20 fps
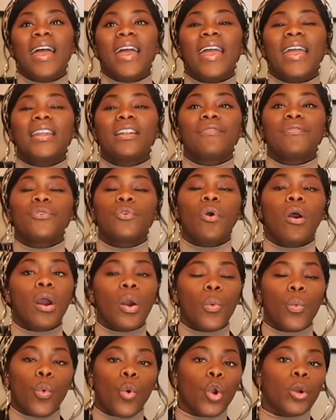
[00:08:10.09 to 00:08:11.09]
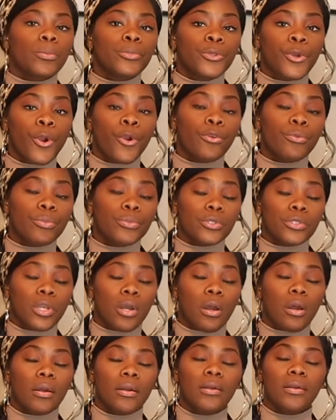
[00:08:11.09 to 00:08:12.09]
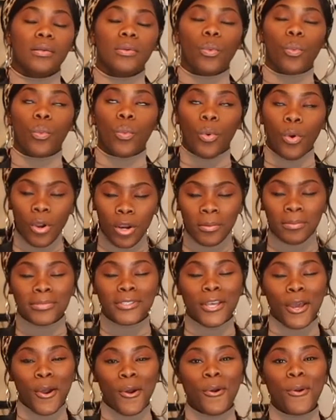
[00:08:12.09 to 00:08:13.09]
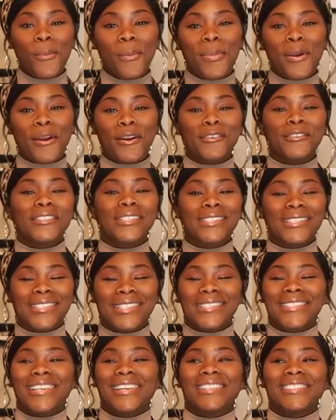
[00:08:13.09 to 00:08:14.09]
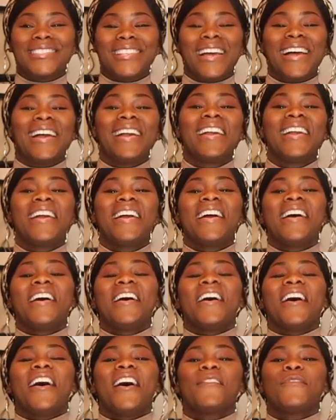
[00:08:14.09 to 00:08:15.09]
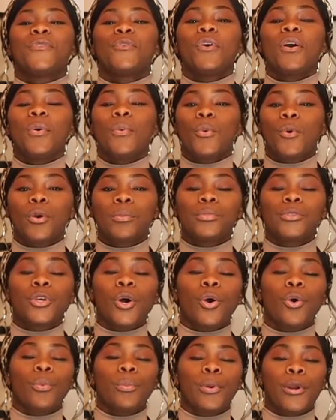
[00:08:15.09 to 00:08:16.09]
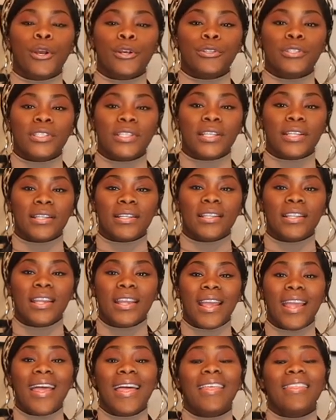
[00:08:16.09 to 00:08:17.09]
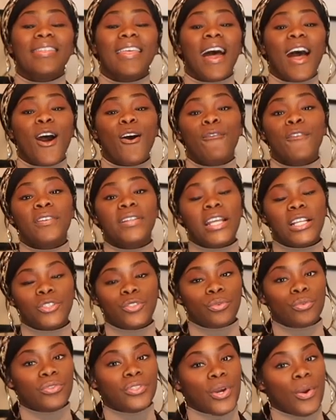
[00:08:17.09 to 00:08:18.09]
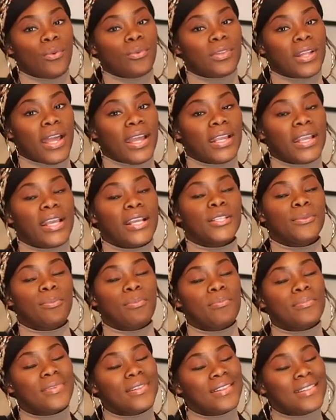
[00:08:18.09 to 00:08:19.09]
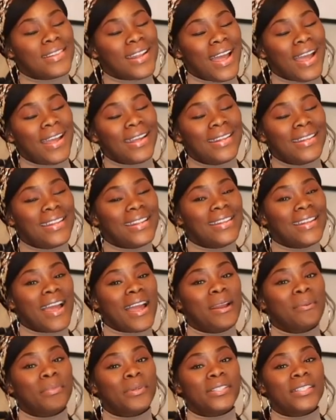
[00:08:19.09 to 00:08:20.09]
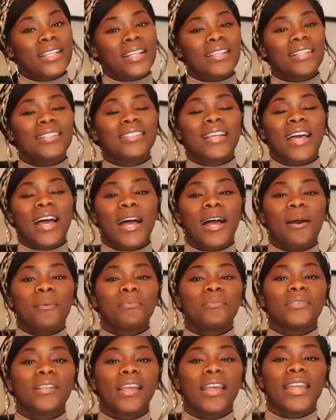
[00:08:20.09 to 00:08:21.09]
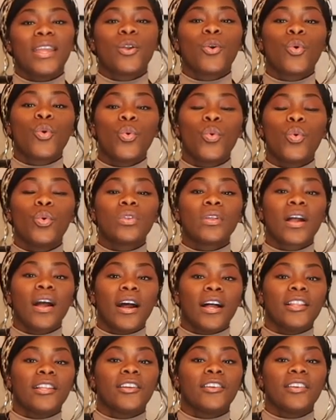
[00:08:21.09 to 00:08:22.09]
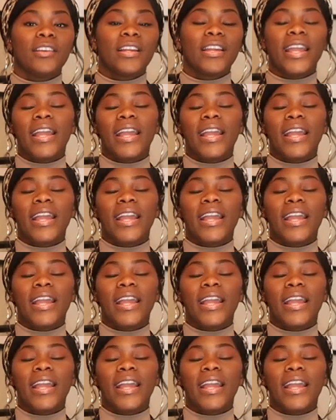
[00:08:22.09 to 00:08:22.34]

And if you are a warm tone, to, warm tone person, so tongue tie. If you're a warm tone person, the outfit that you don't like is ninety-nine percent of the time a cool color.